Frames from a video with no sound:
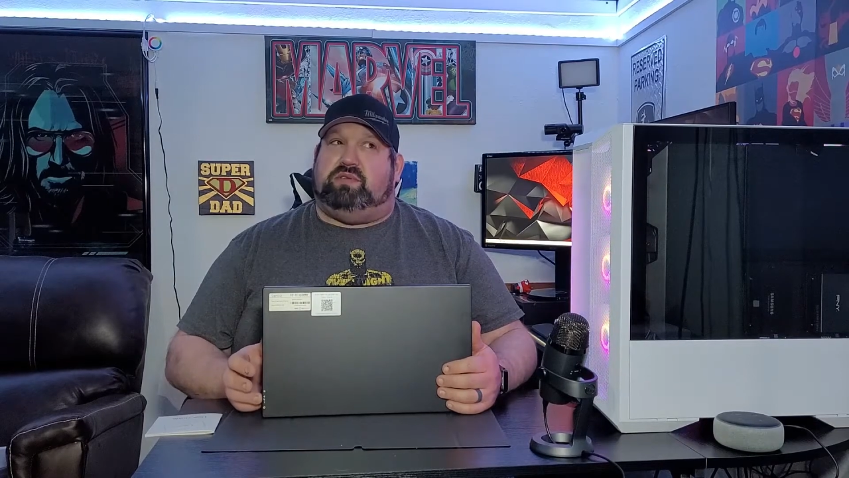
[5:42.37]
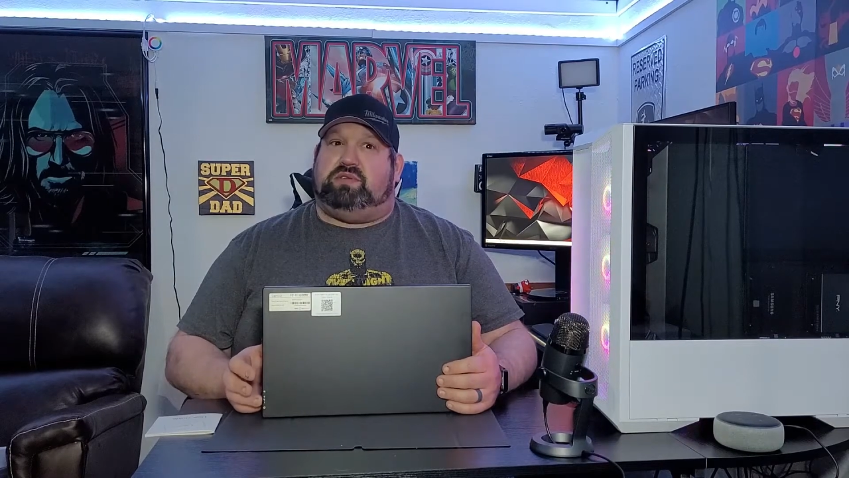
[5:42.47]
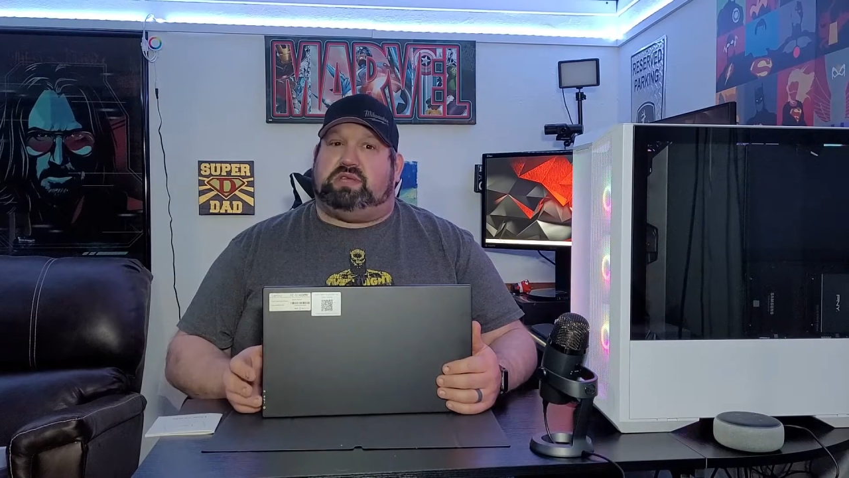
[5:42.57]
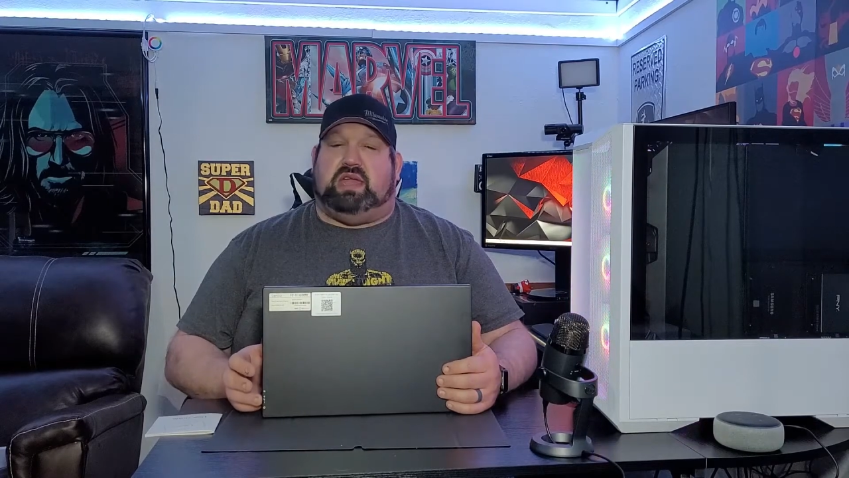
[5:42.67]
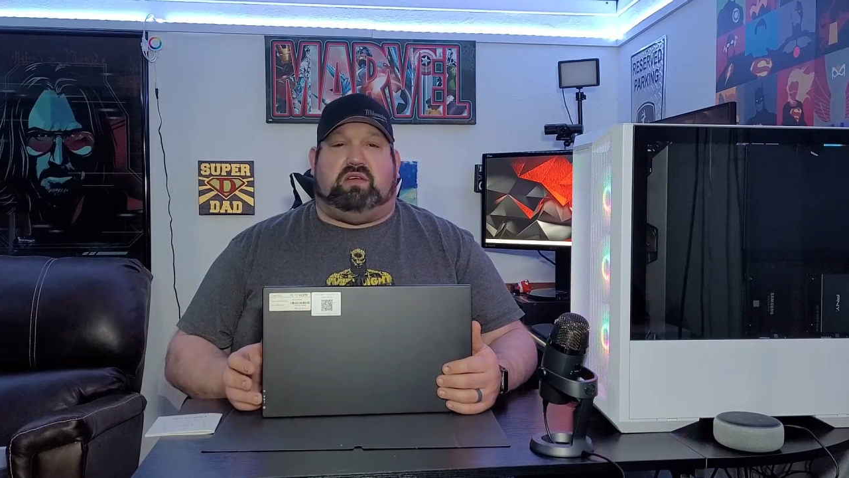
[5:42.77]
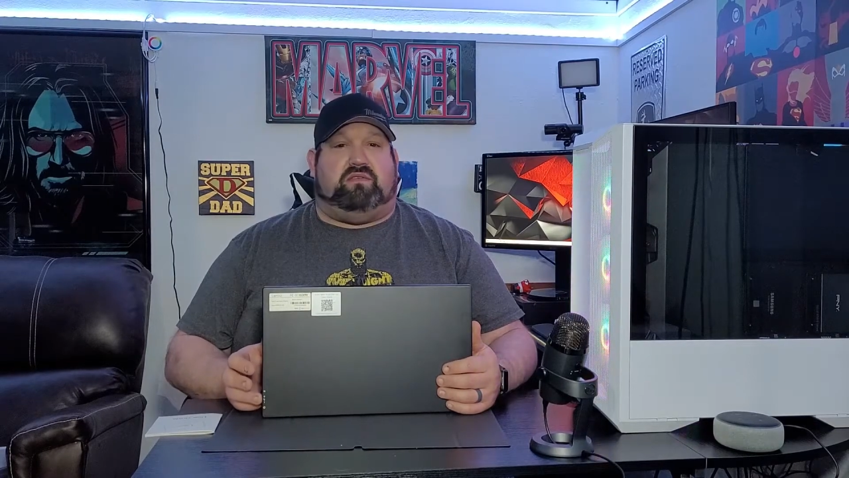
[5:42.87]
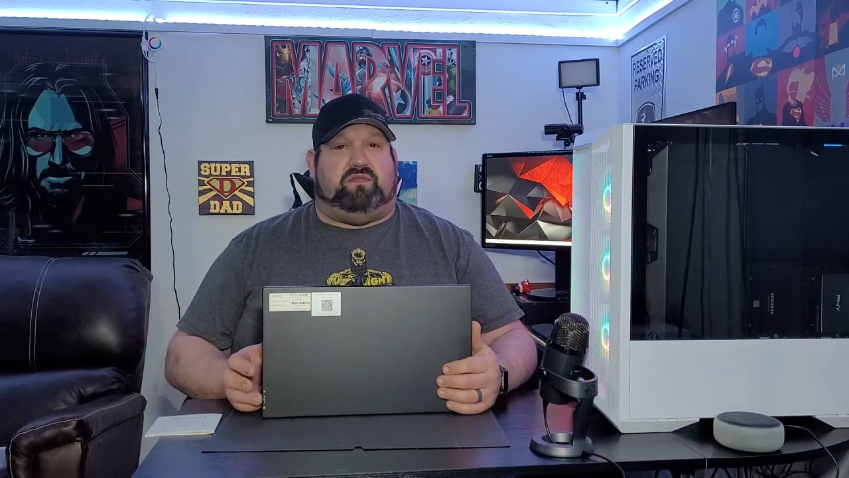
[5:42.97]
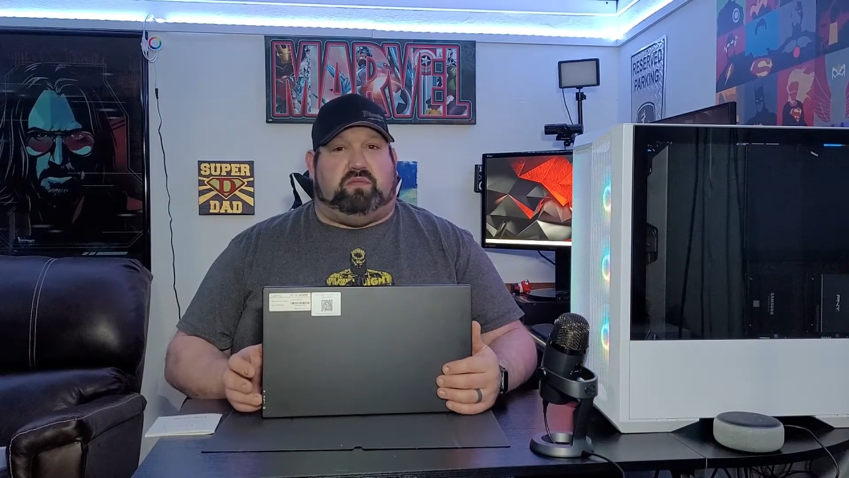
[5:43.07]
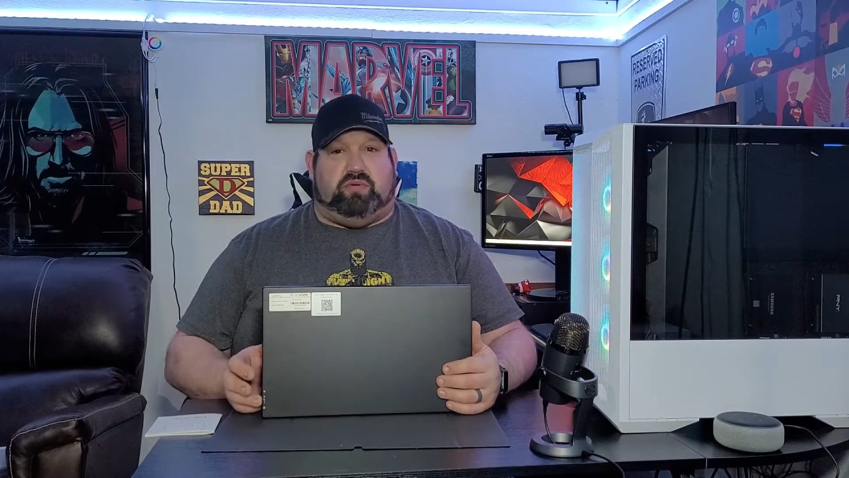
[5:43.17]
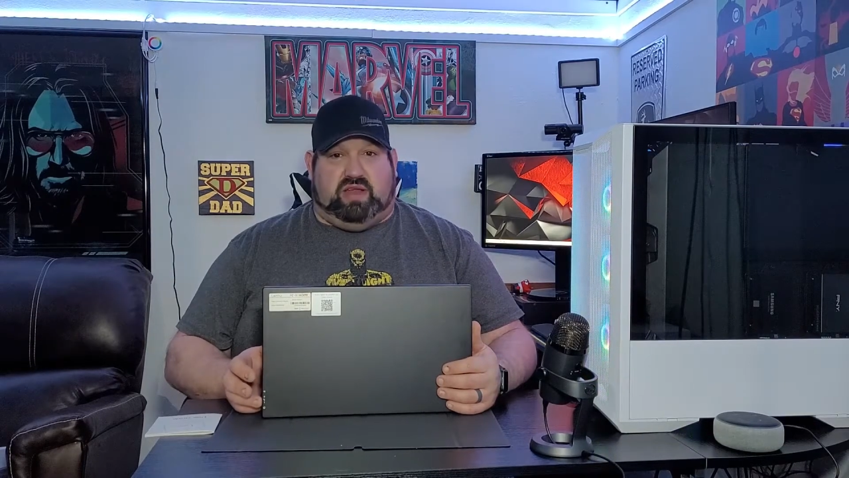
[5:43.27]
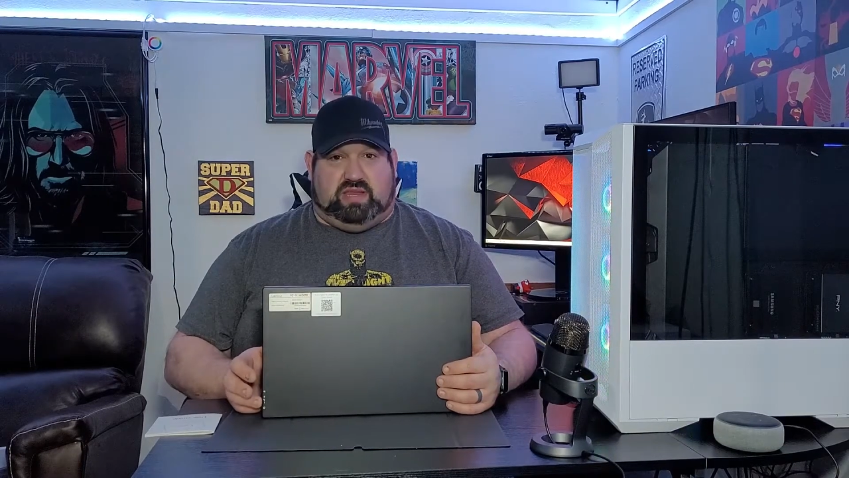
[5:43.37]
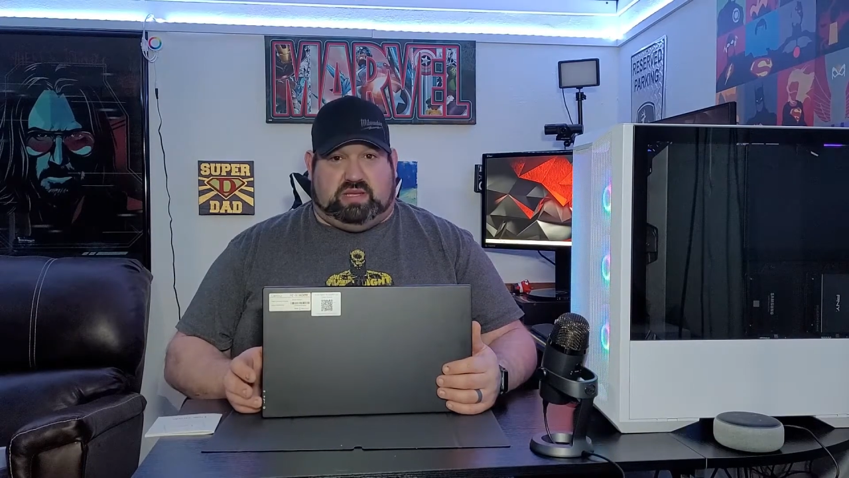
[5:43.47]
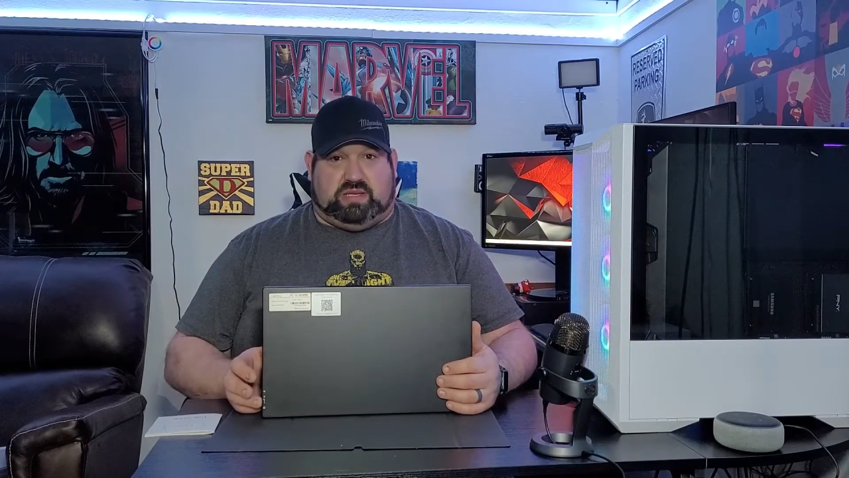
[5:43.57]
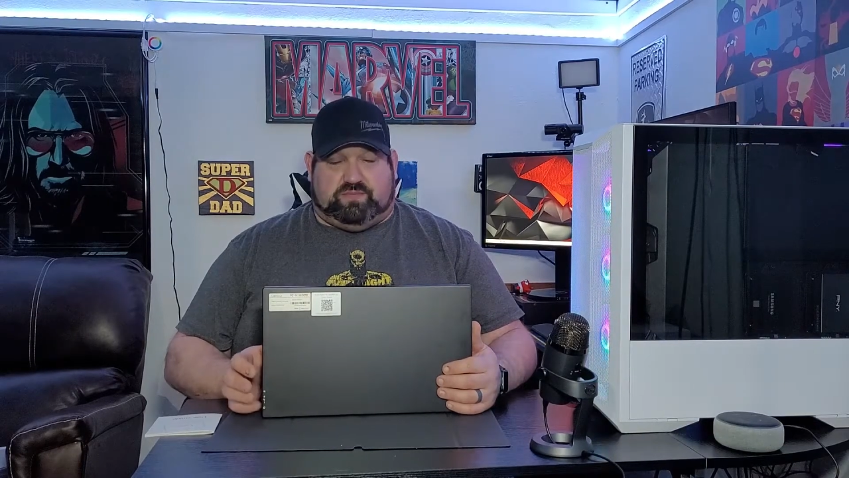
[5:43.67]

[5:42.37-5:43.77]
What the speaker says: you just can't go full brightness.